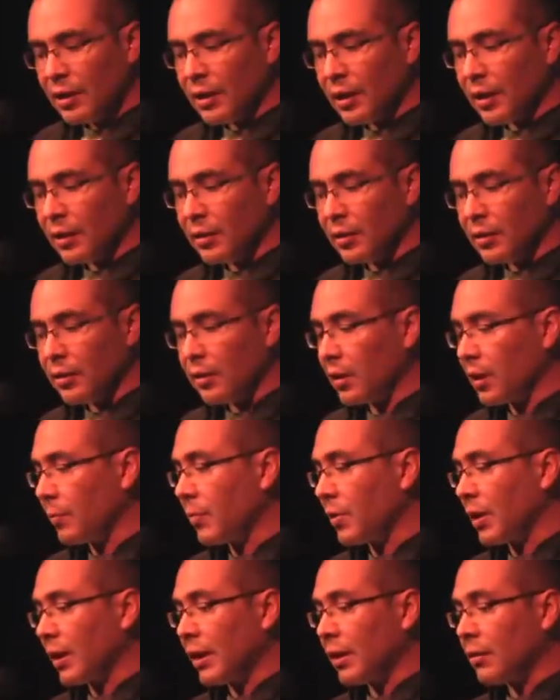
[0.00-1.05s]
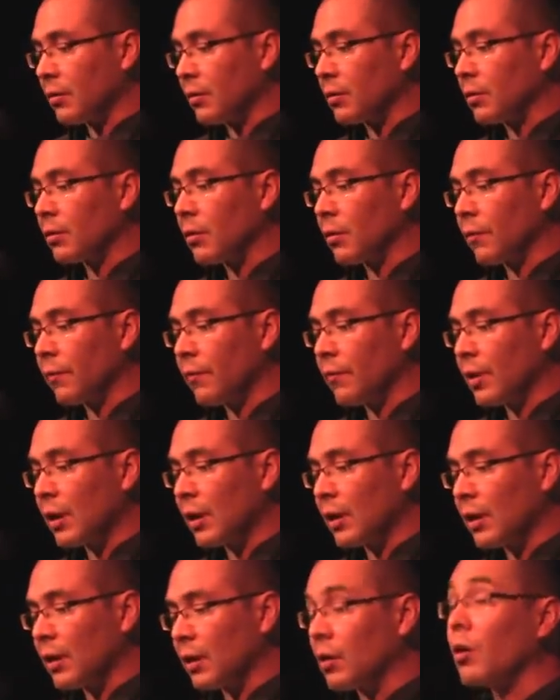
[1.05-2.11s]
The tentative title of the
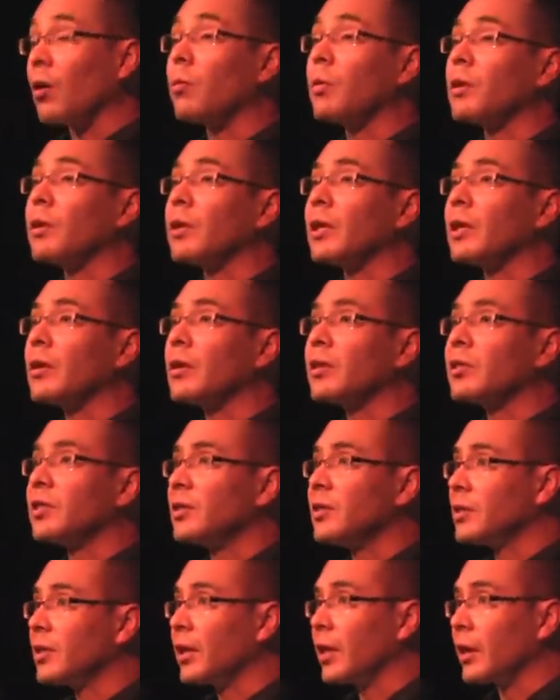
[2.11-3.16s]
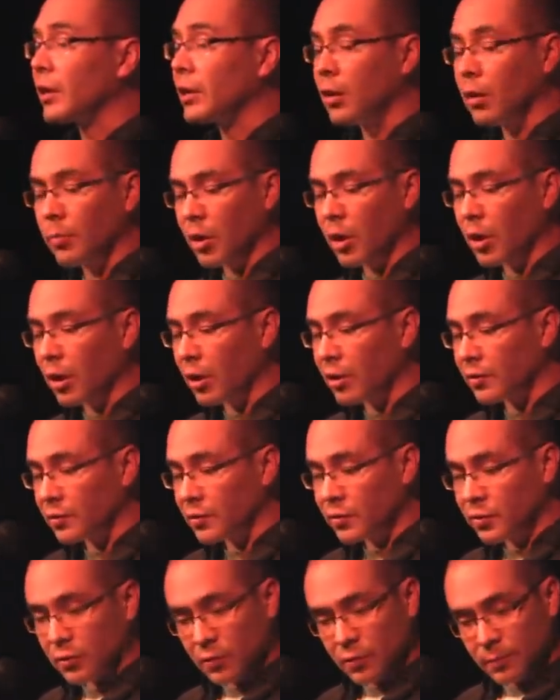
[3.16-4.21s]
novel in English is Kingdom
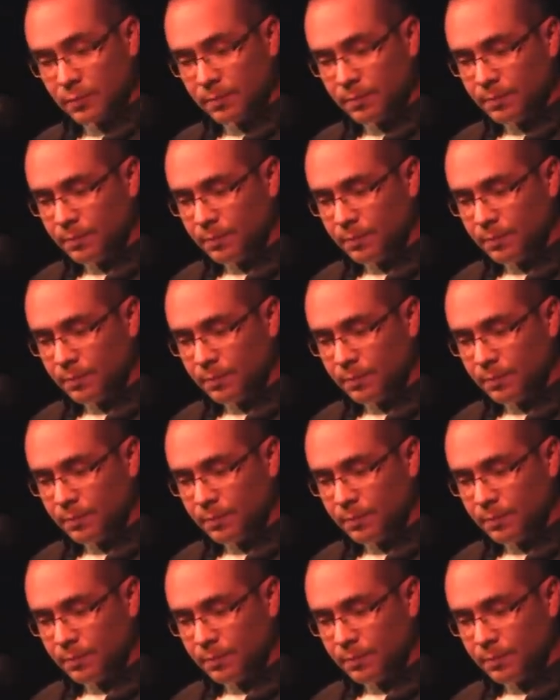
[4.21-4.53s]
Comes.